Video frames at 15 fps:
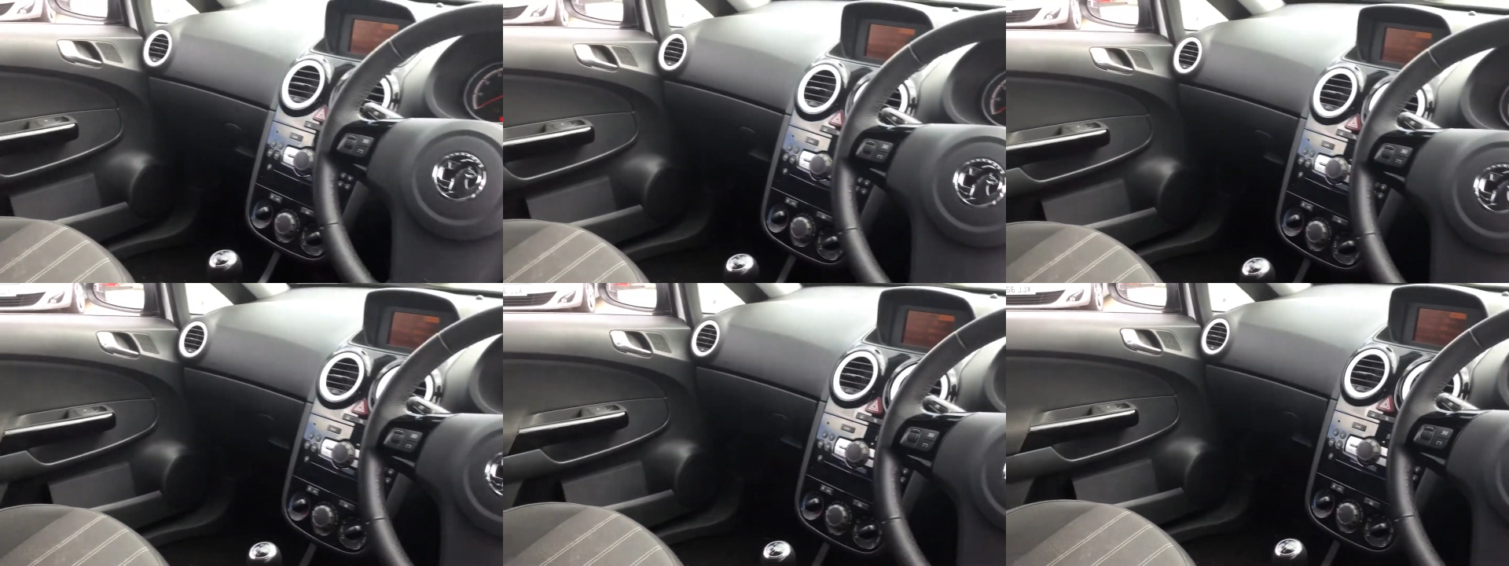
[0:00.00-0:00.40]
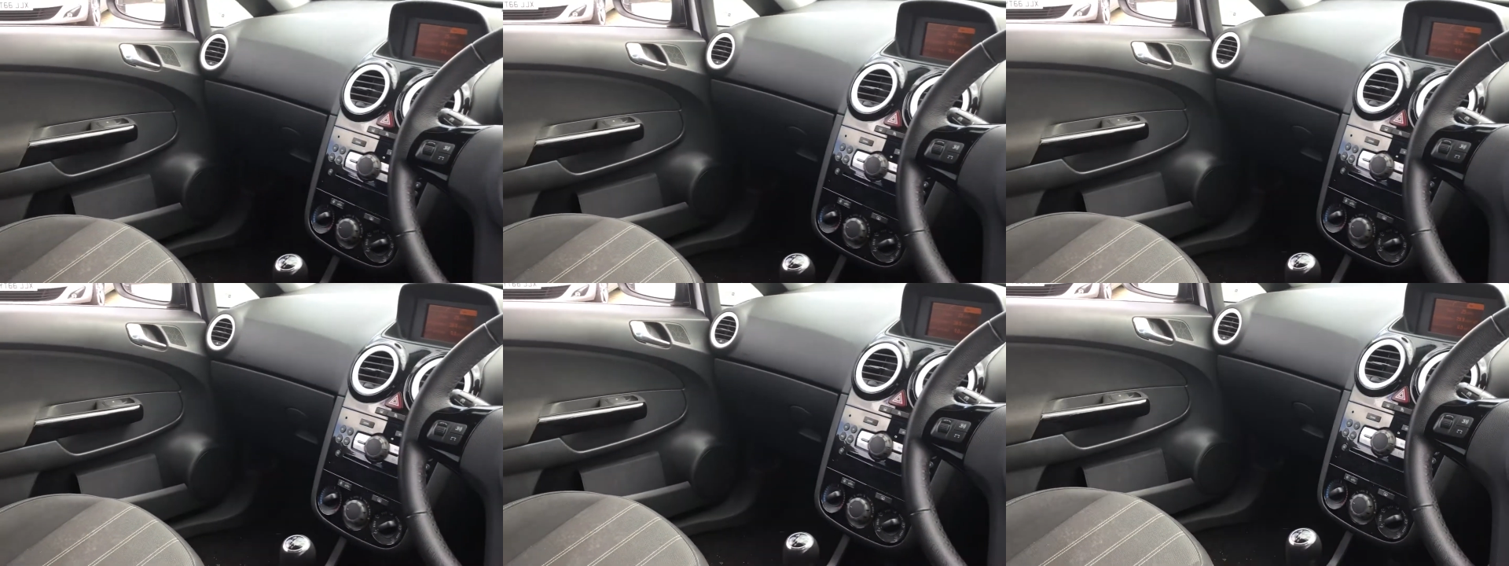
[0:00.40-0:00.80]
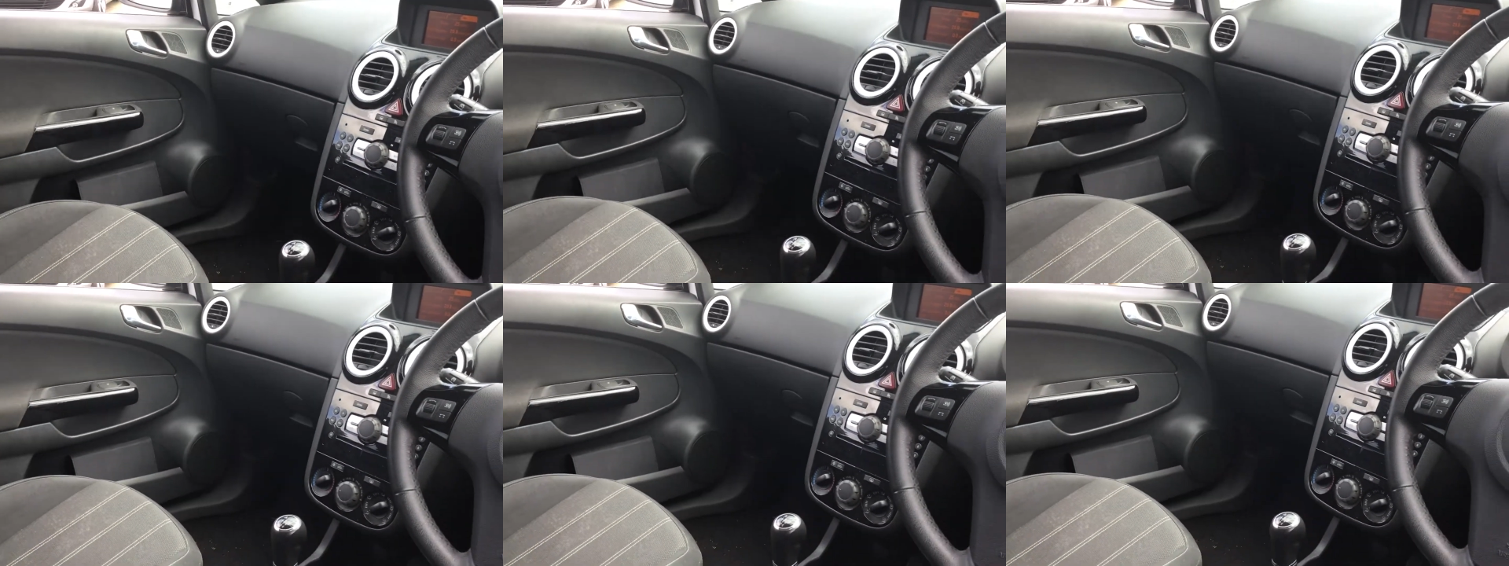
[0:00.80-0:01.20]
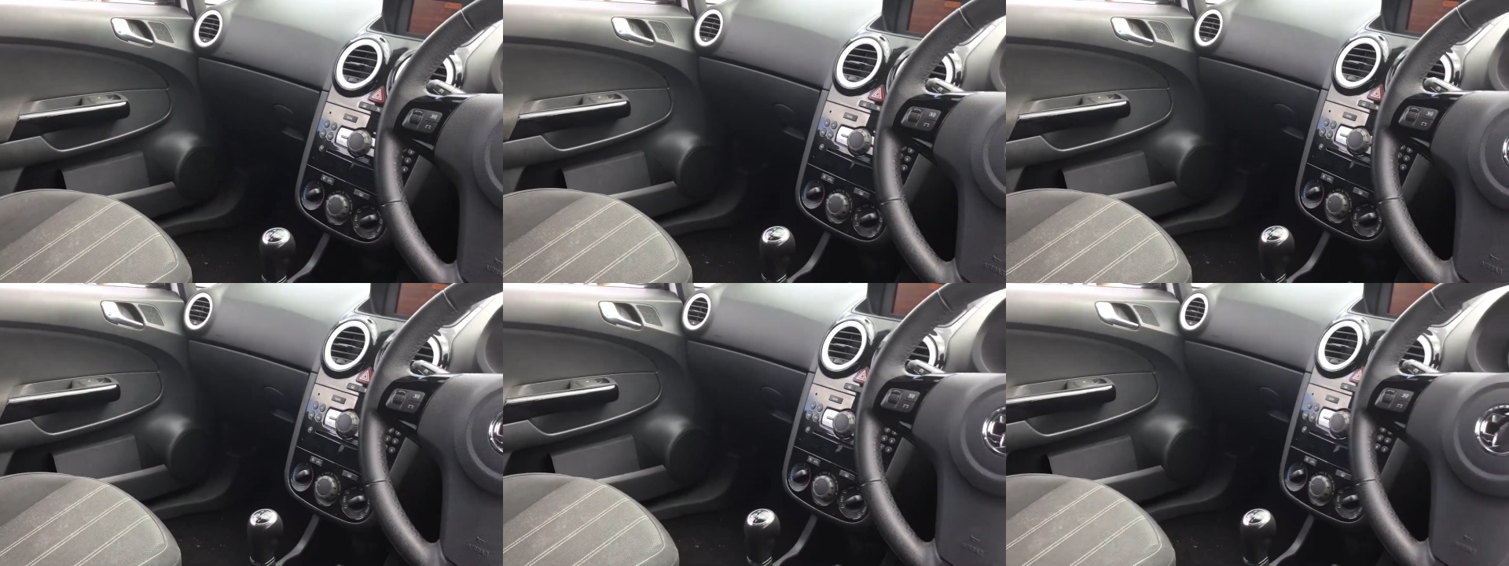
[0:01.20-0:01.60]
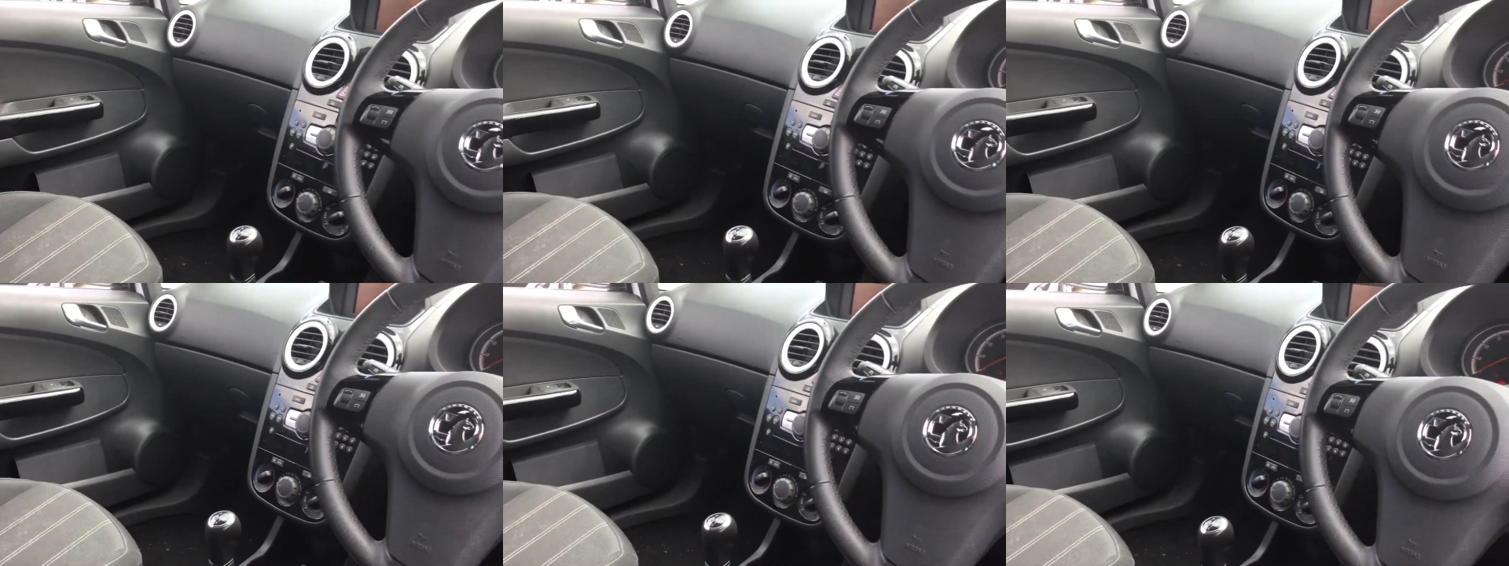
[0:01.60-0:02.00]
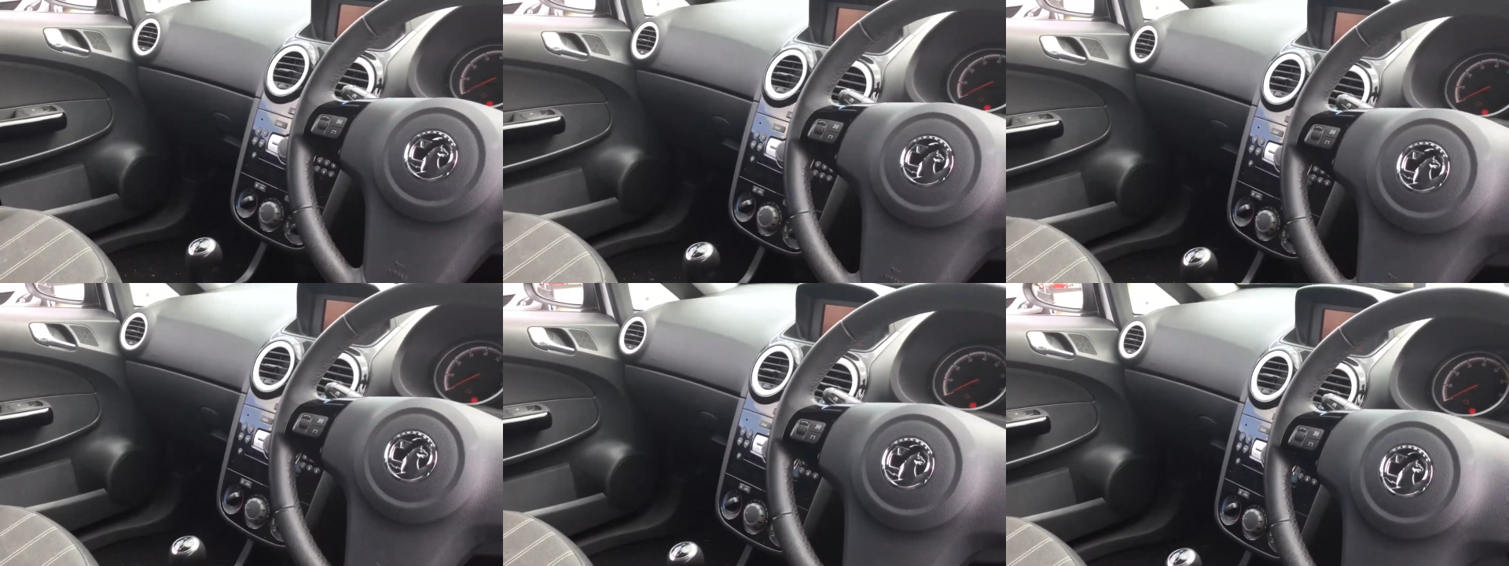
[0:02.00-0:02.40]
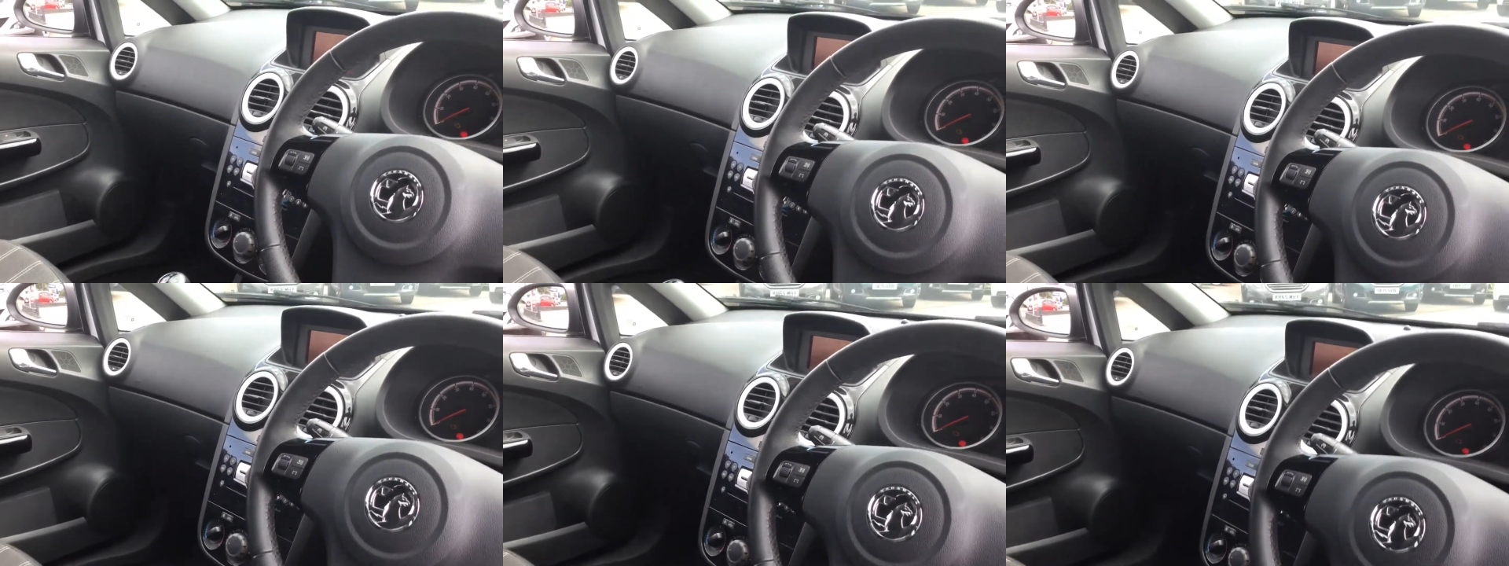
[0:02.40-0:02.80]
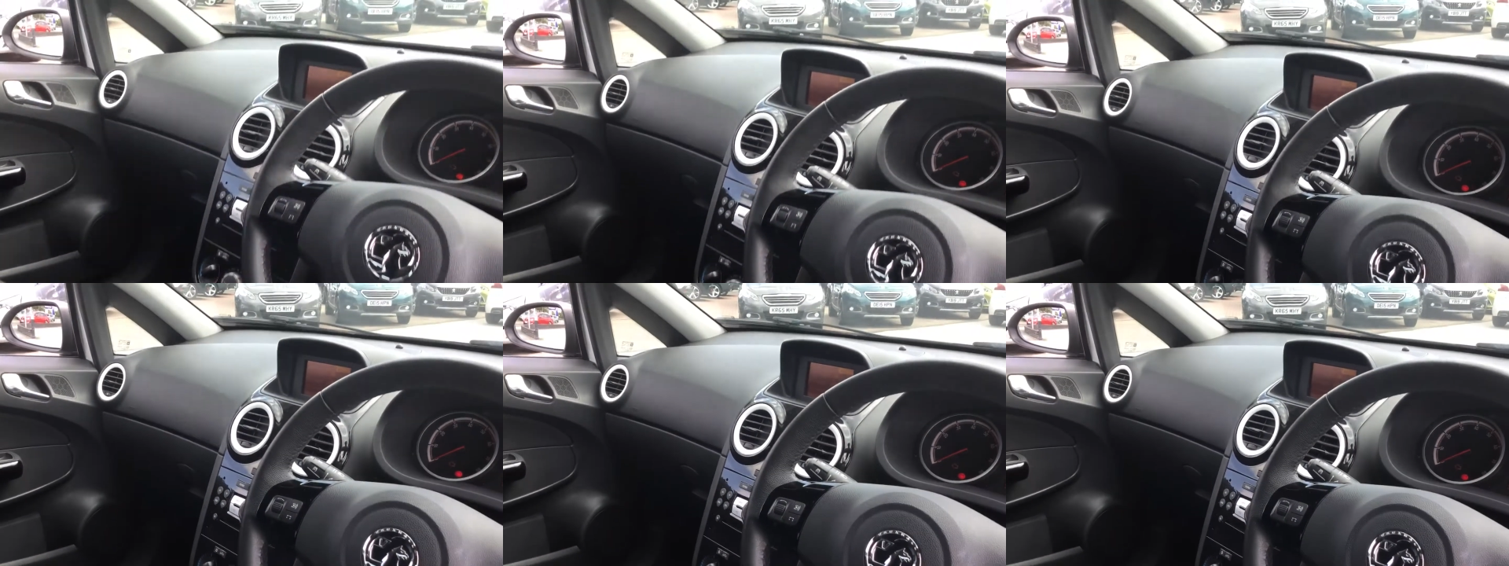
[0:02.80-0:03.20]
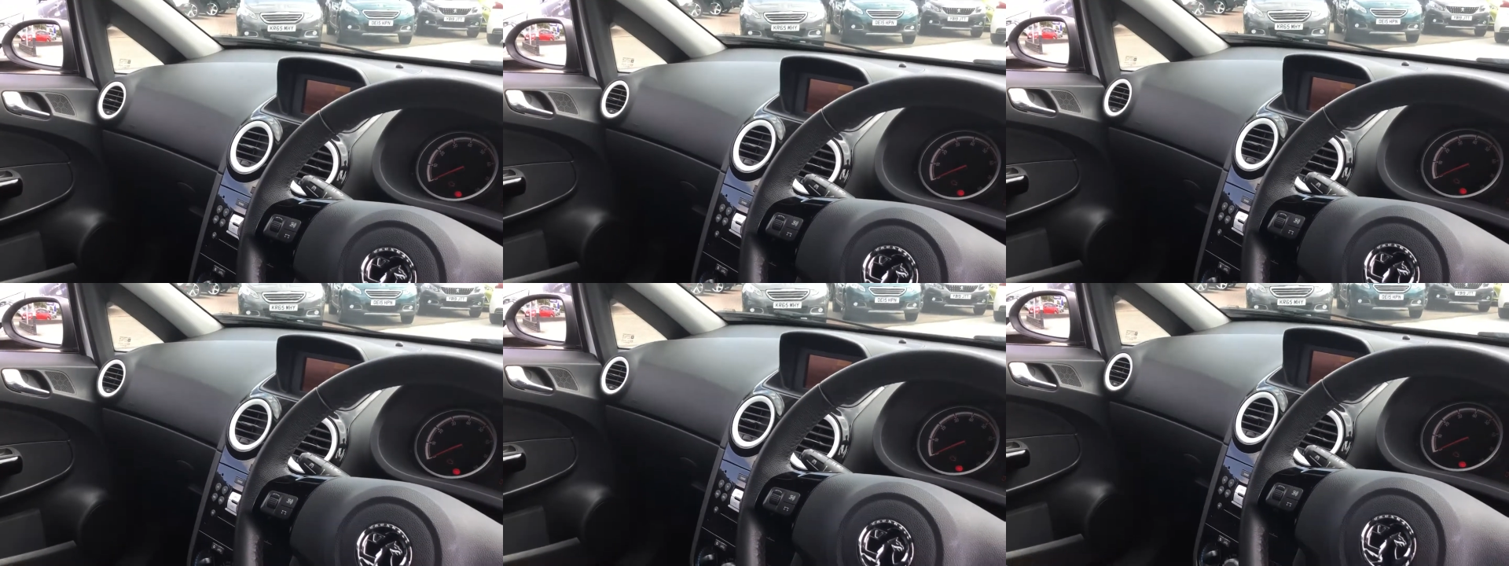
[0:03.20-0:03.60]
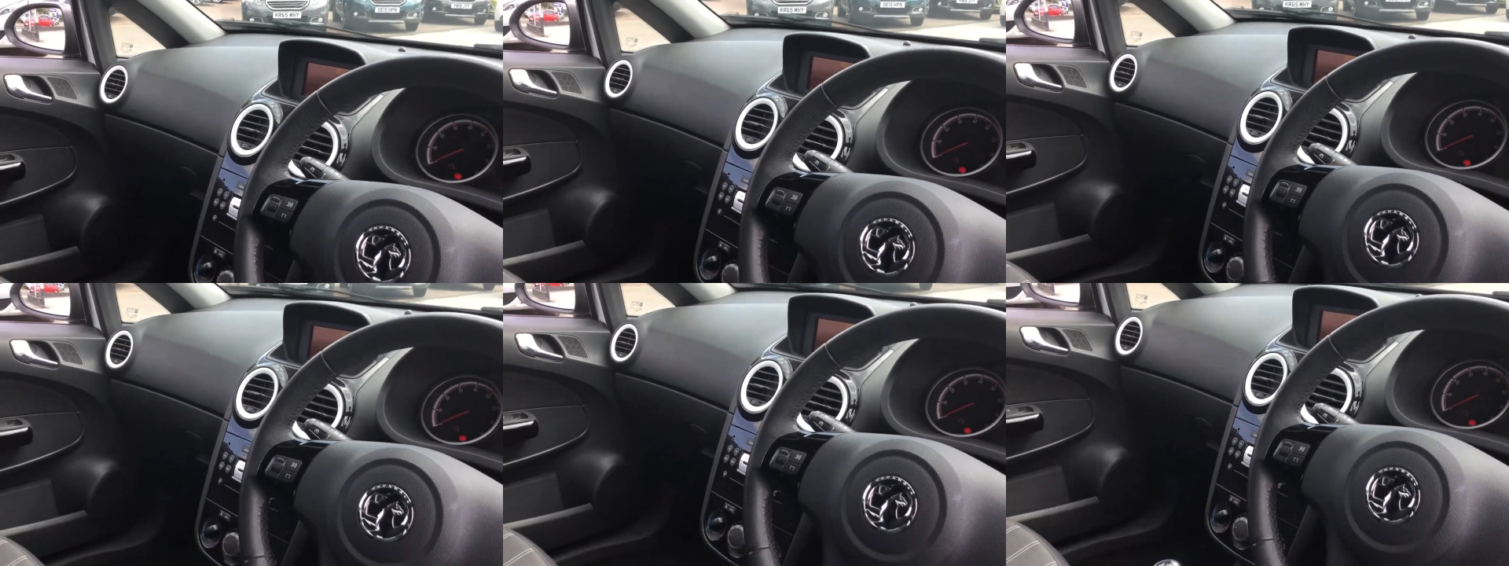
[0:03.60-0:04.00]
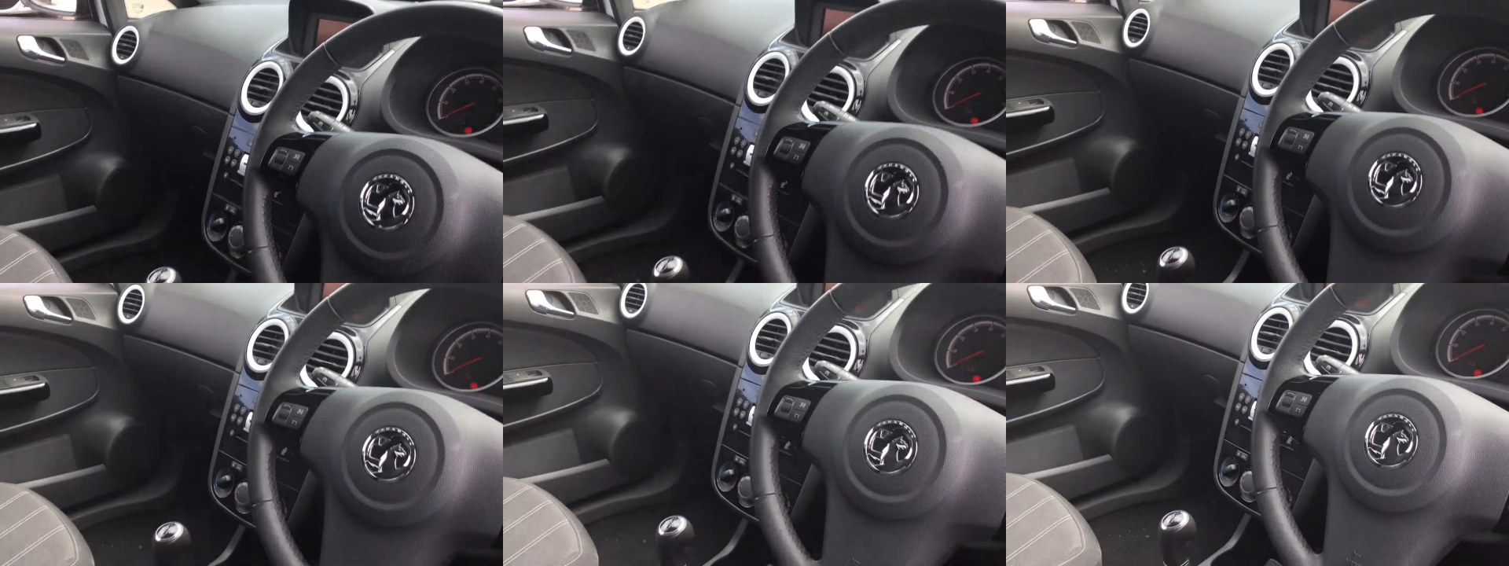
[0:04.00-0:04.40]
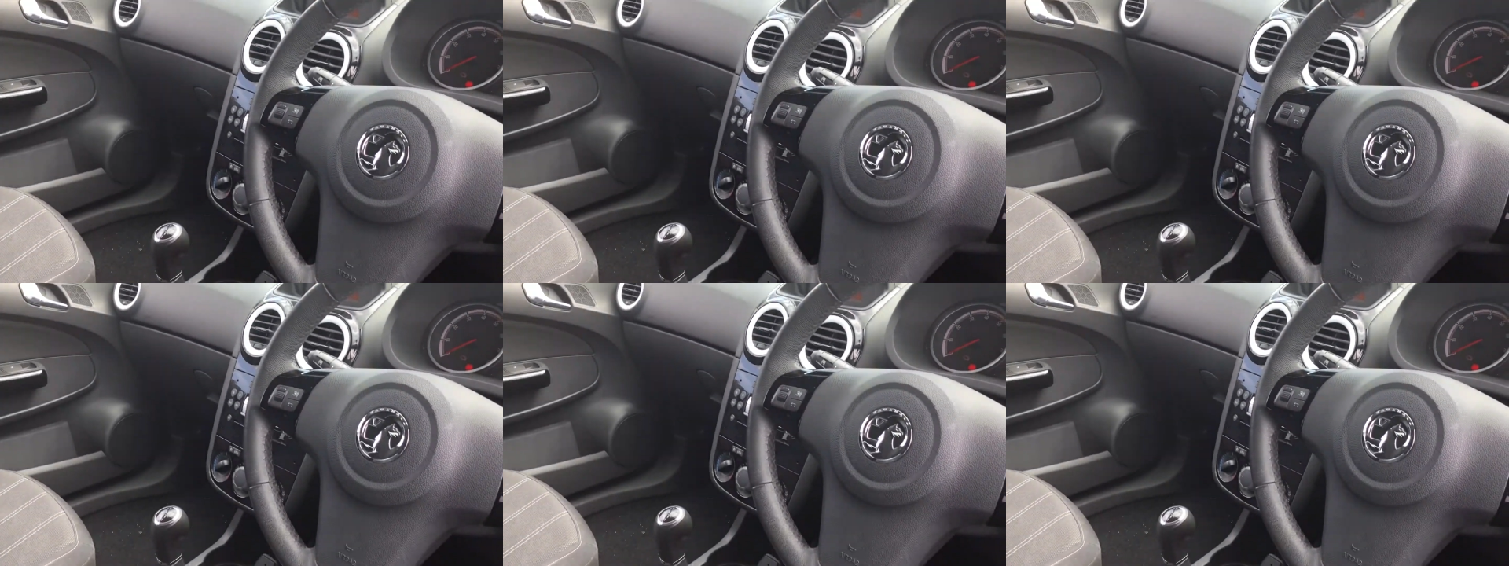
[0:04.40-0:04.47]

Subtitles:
[unreadable: no face in view]